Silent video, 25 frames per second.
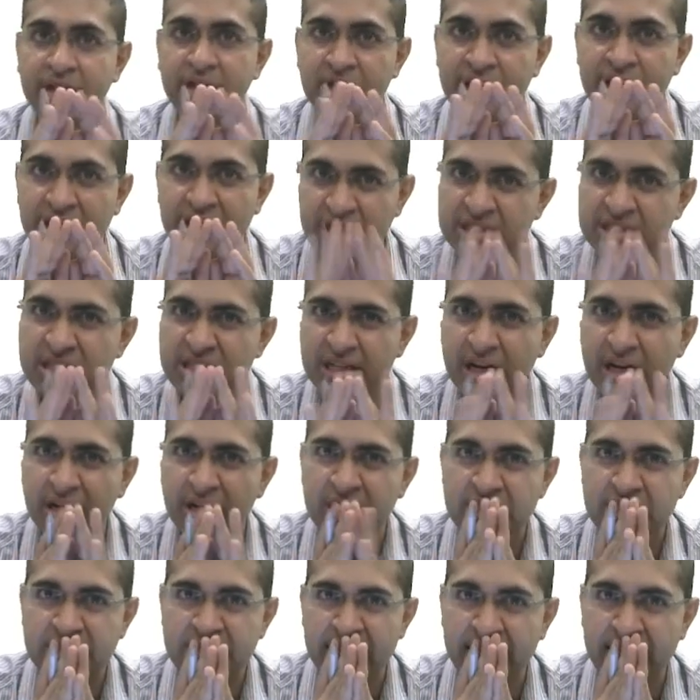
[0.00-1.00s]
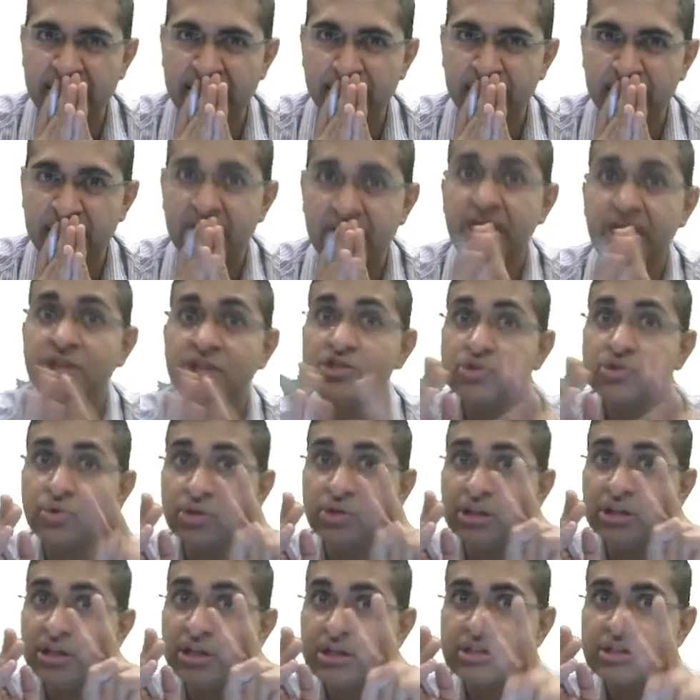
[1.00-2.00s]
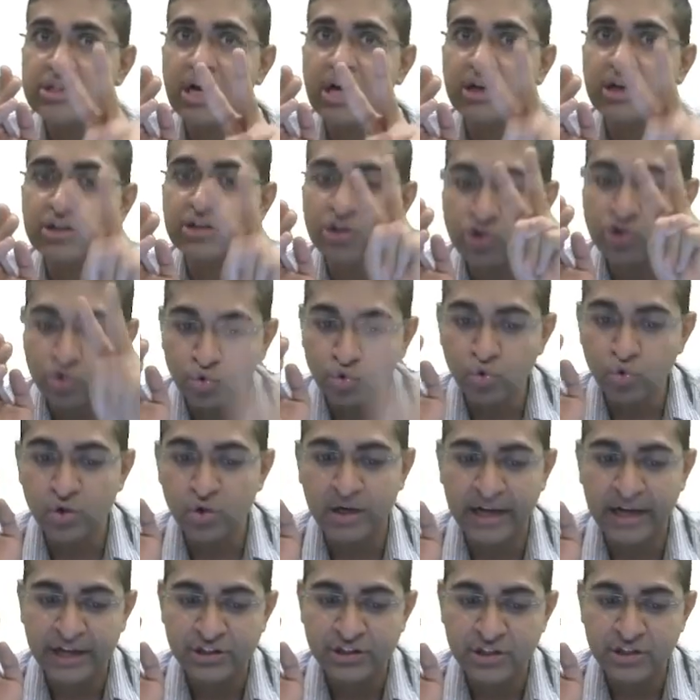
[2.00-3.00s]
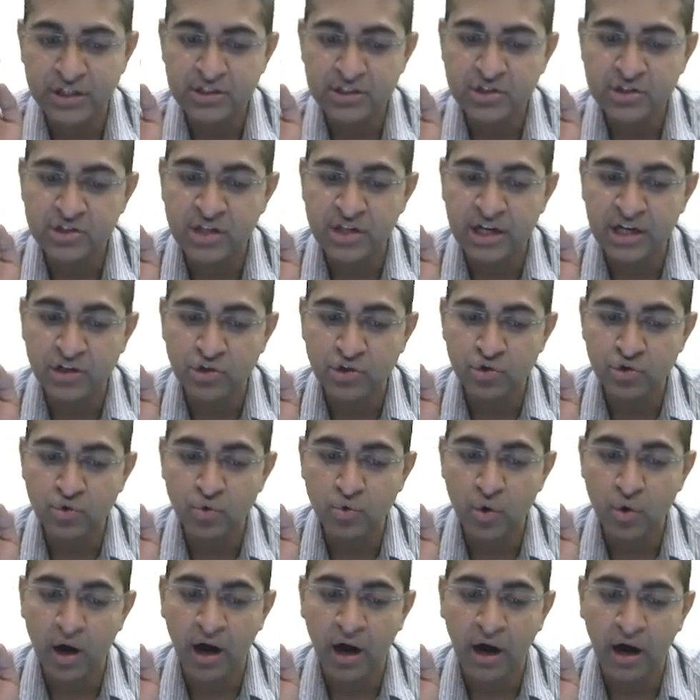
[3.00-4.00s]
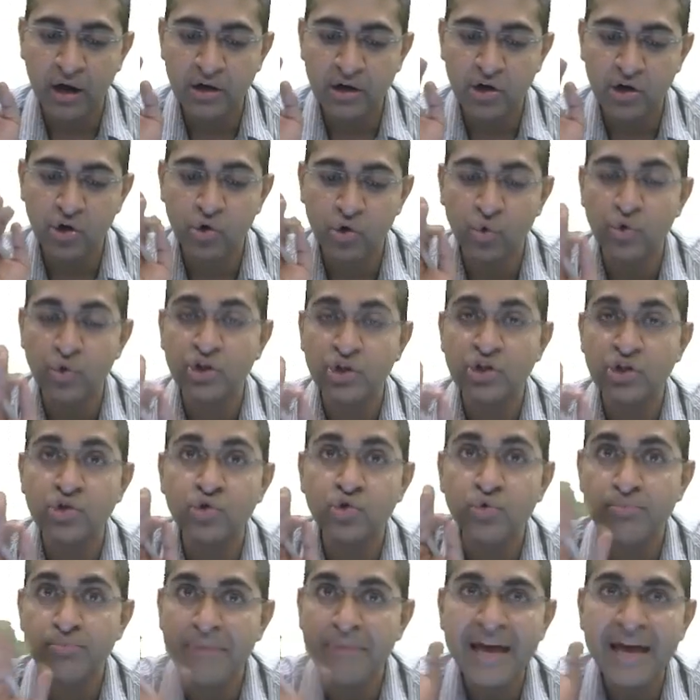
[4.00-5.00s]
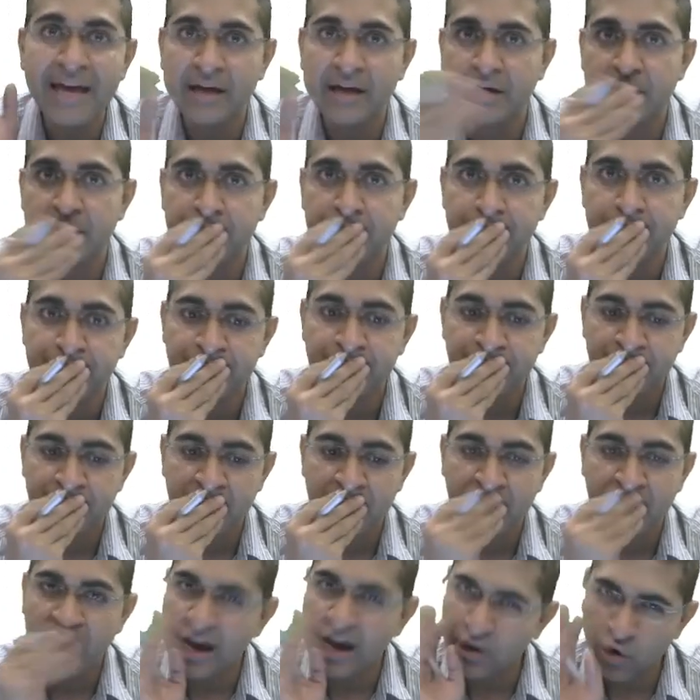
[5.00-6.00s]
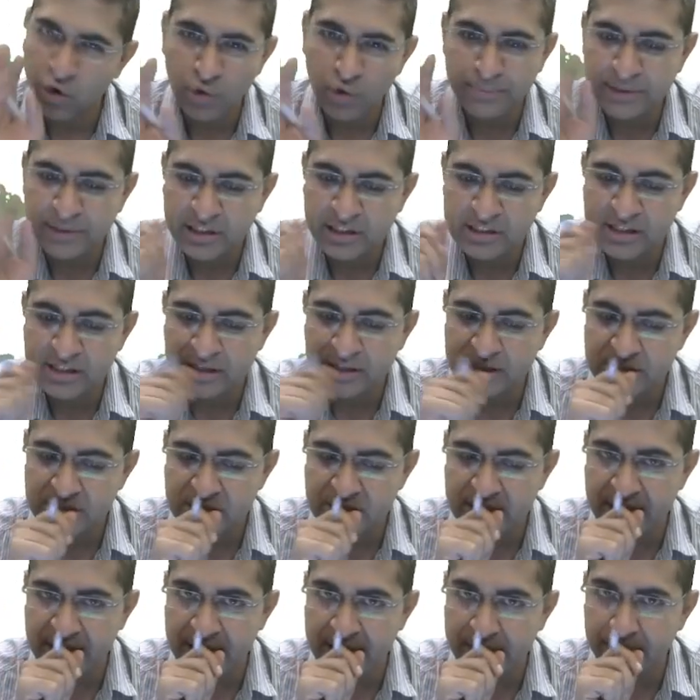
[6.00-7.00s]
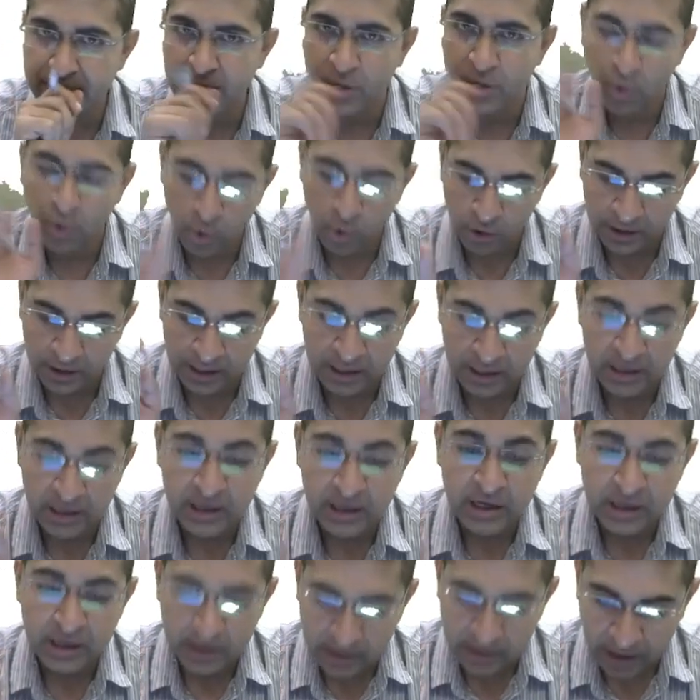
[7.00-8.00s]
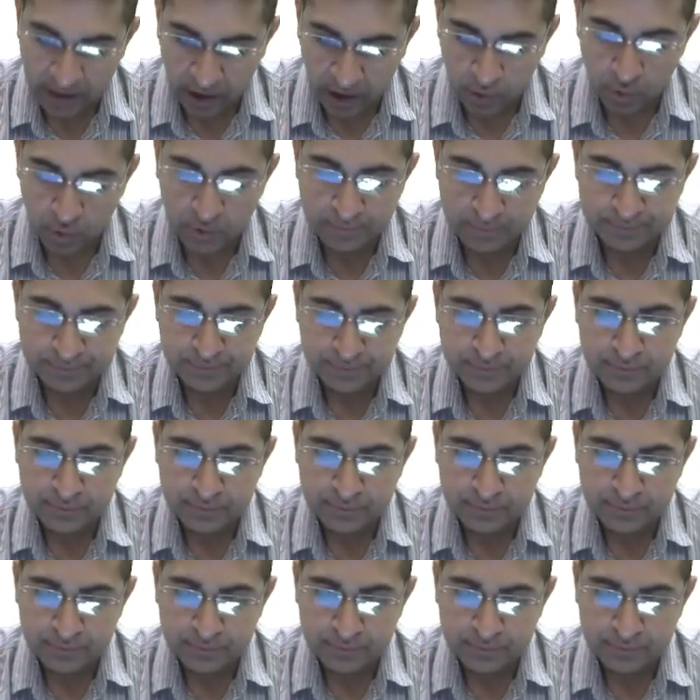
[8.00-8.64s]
Is it understandable? So these are the two corrections that you are going to make. I hope it is understandable. Okay, now